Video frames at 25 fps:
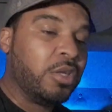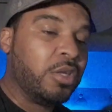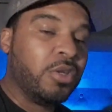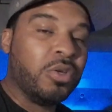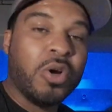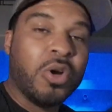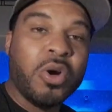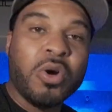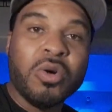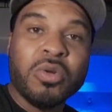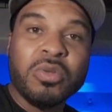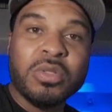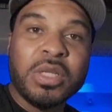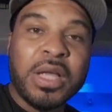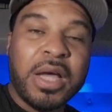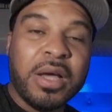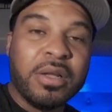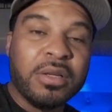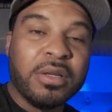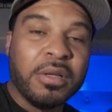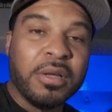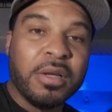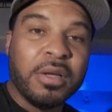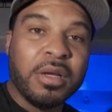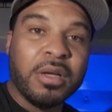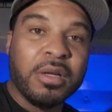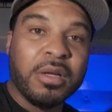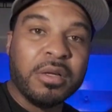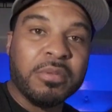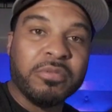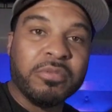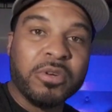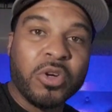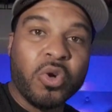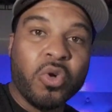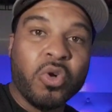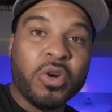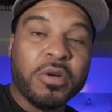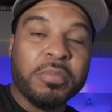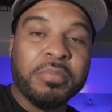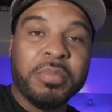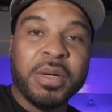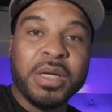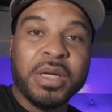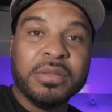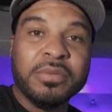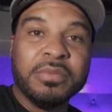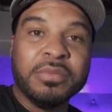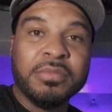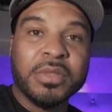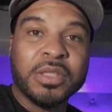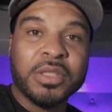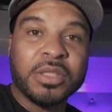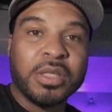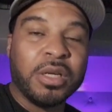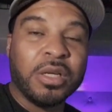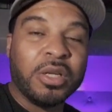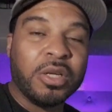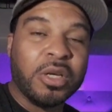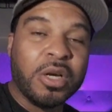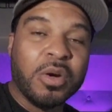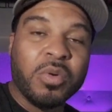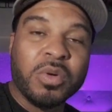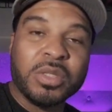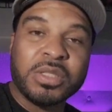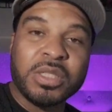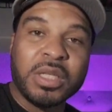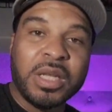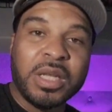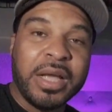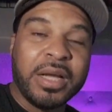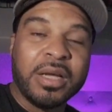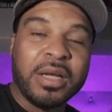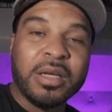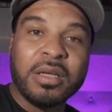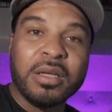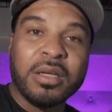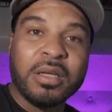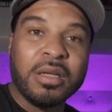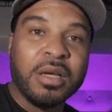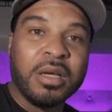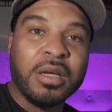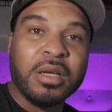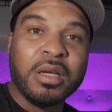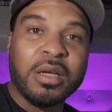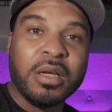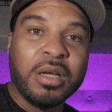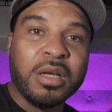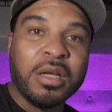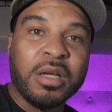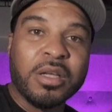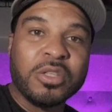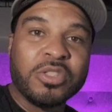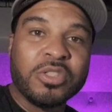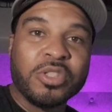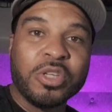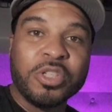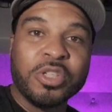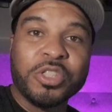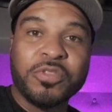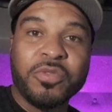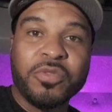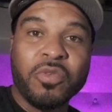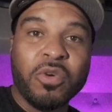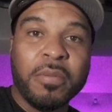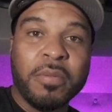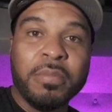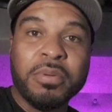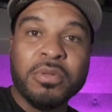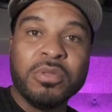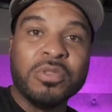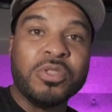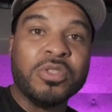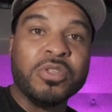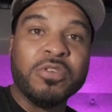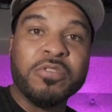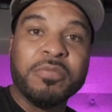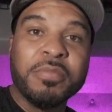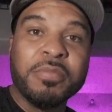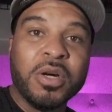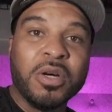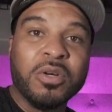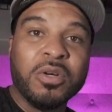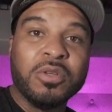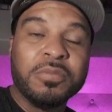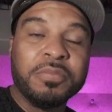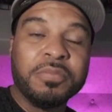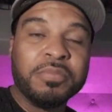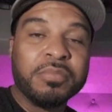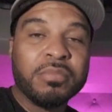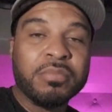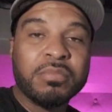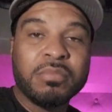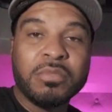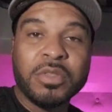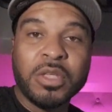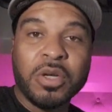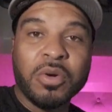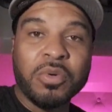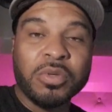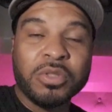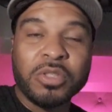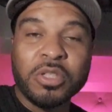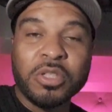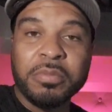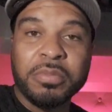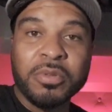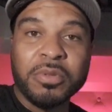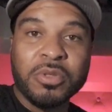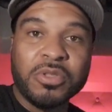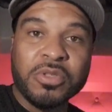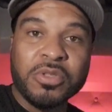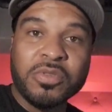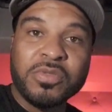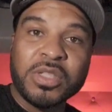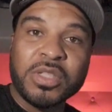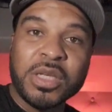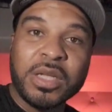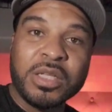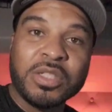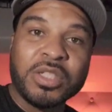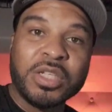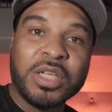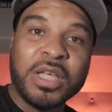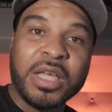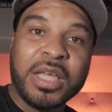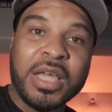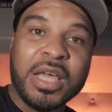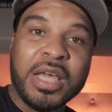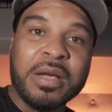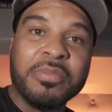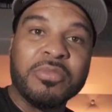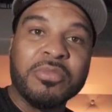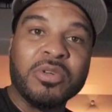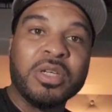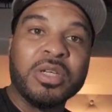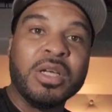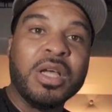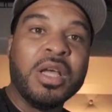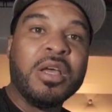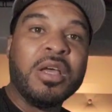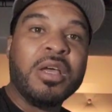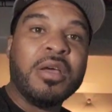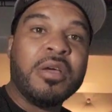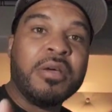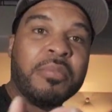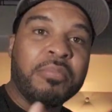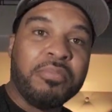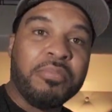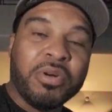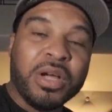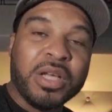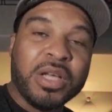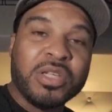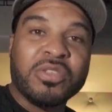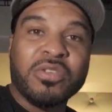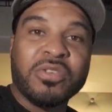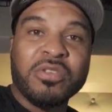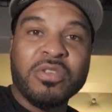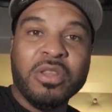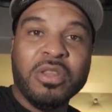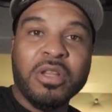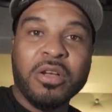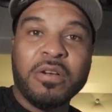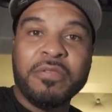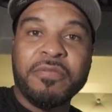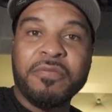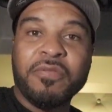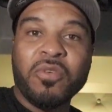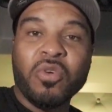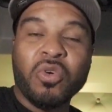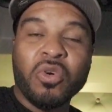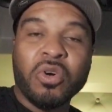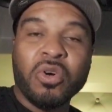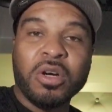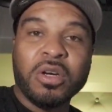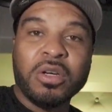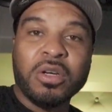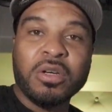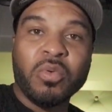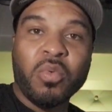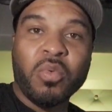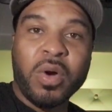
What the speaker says: you hold down the record button. It's going to go into like a search for a Bluetooth mode. Go into the Bluetooth settings of your camera, press look for